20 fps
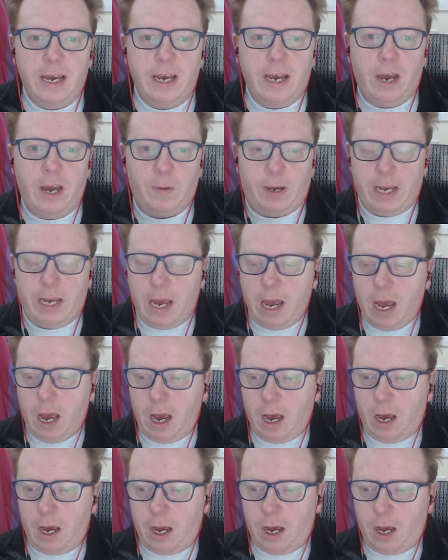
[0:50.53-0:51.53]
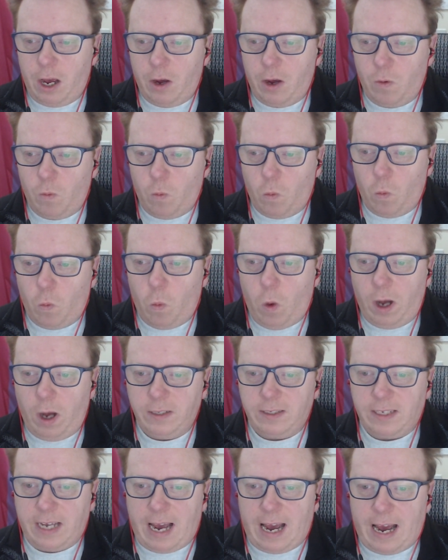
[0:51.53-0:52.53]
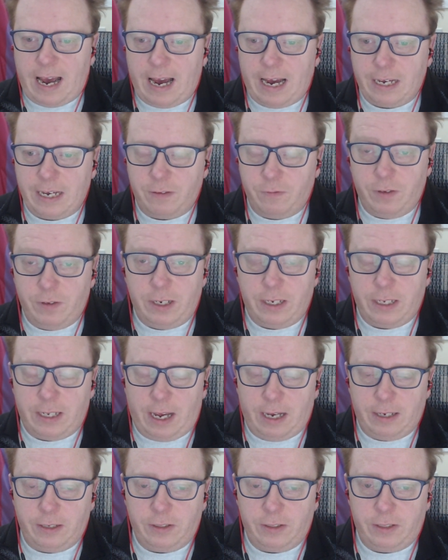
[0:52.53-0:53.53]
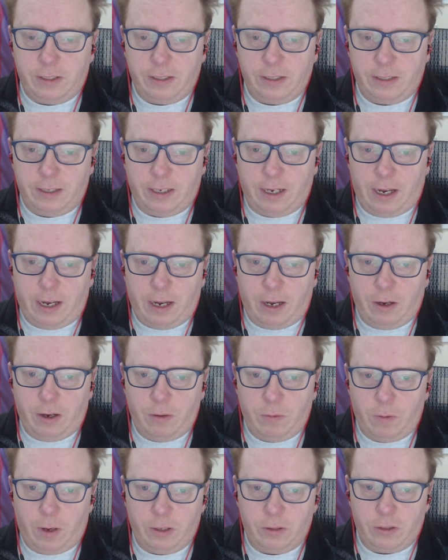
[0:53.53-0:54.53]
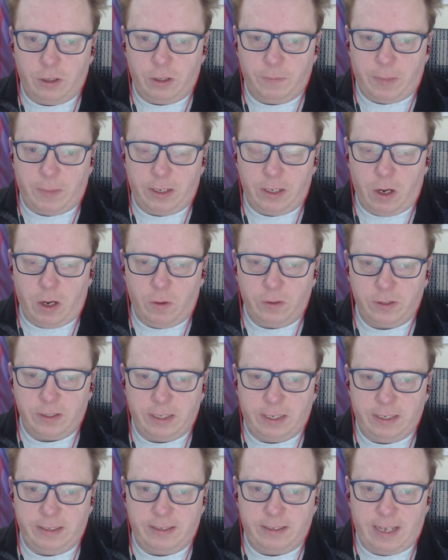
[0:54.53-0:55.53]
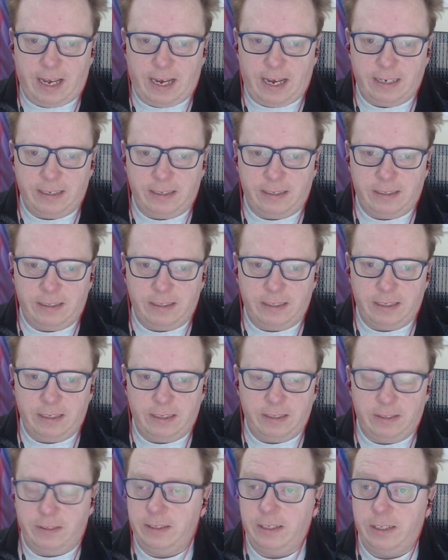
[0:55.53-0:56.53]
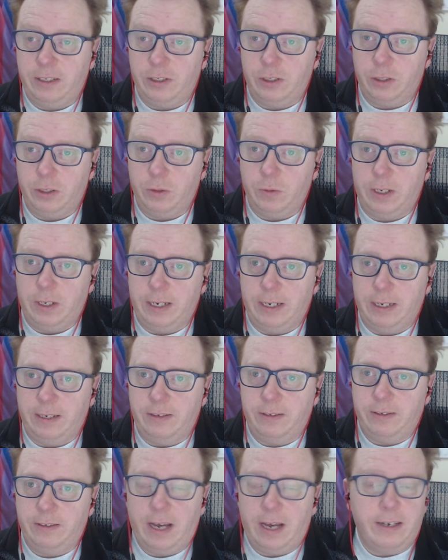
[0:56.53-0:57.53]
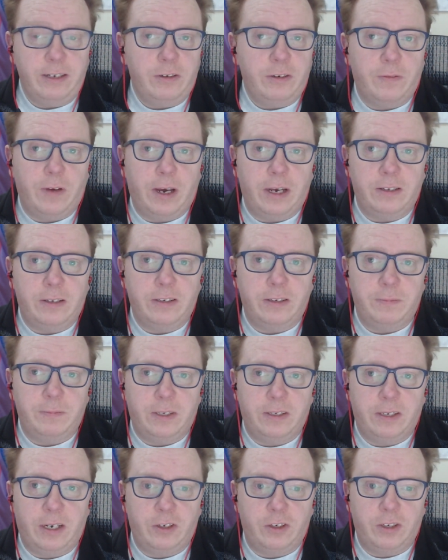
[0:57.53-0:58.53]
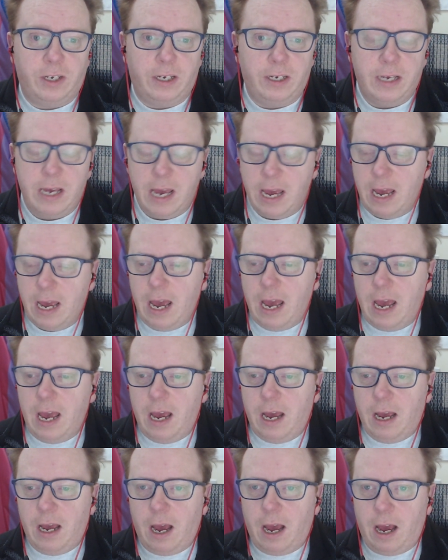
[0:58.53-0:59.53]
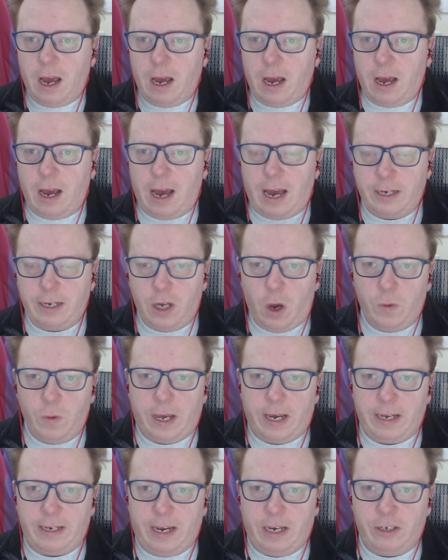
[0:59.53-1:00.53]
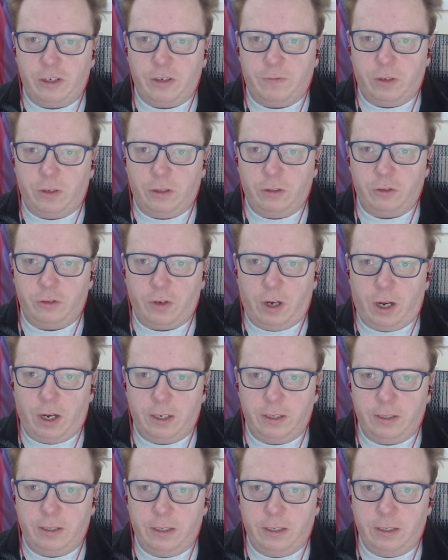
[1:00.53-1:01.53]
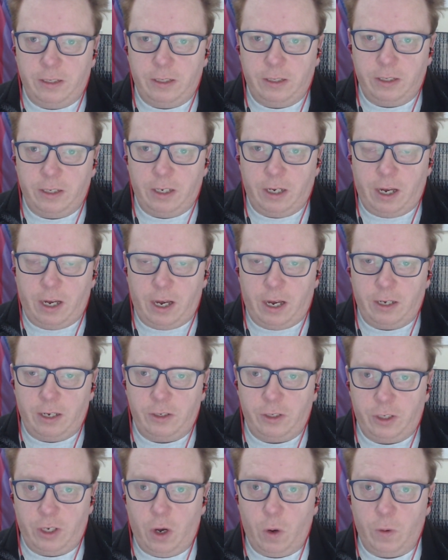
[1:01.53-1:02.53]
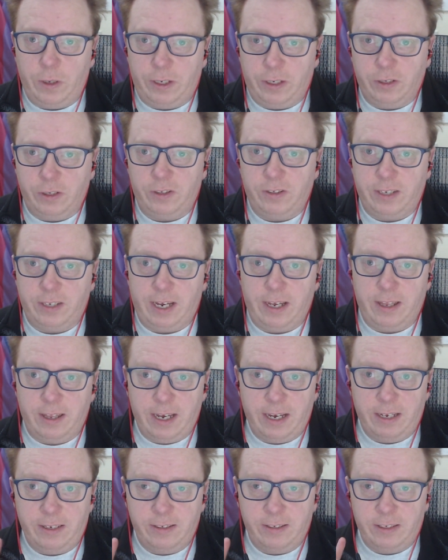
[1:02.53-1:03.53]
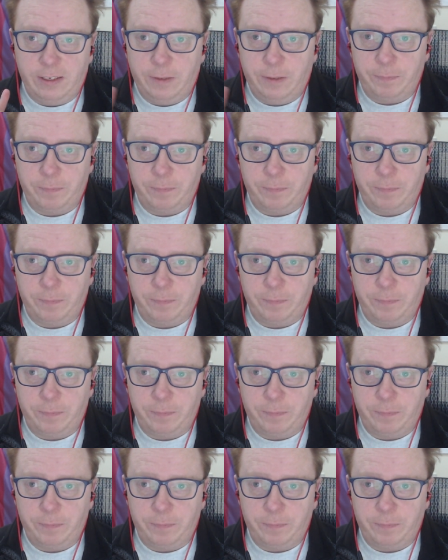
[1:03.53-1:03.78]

Anyway, uh, what I realised uh, while doing my notes is that C2 is an interface, essentially. Uh, I know that in Age of Ultron, uh, Tony does say this.